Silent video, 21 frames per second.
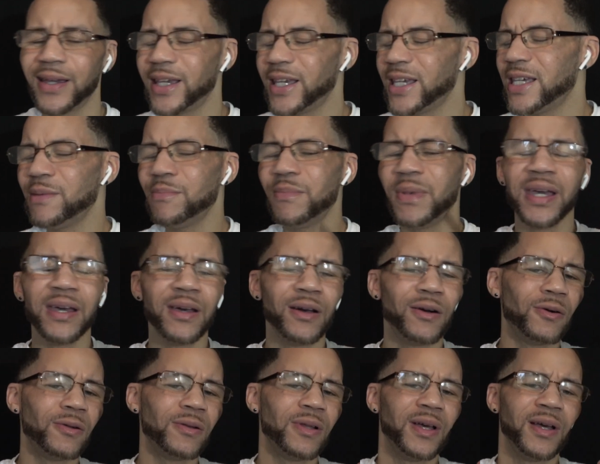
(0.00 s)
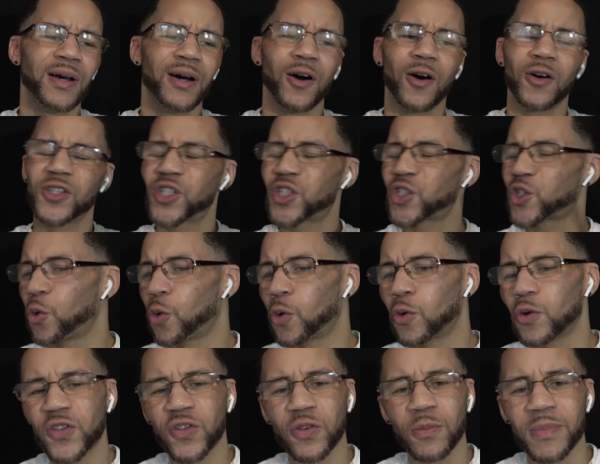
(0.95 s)
email,
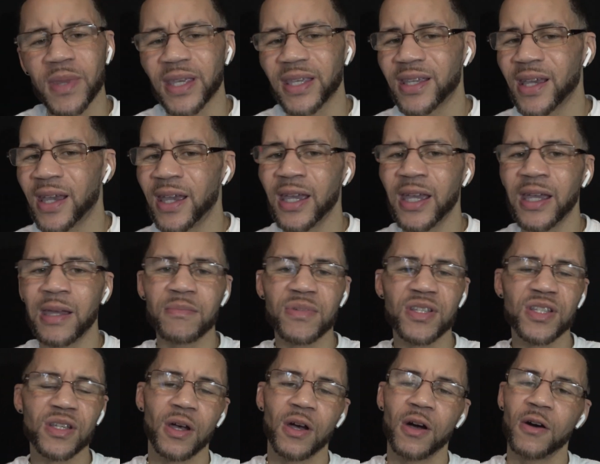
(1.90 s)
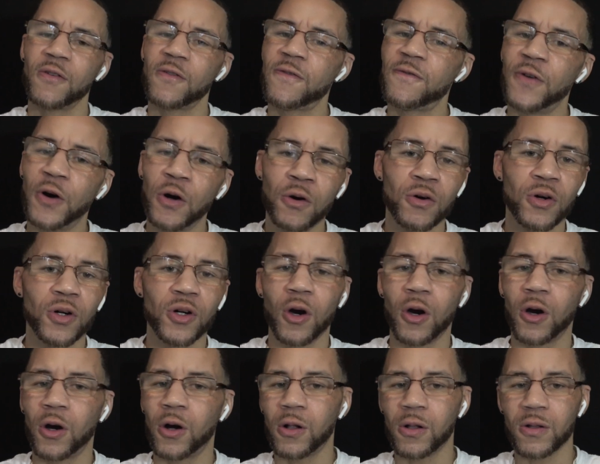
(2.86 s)
scores from the games, phone
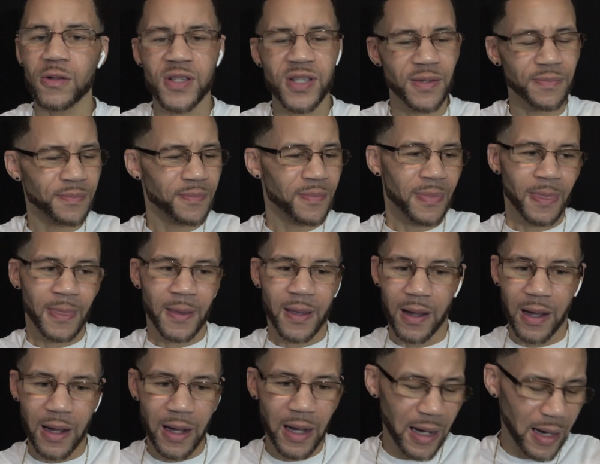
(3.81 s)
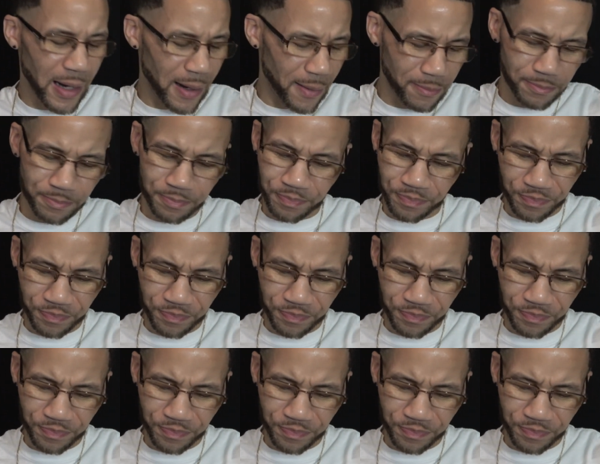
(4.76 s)
calls. Man,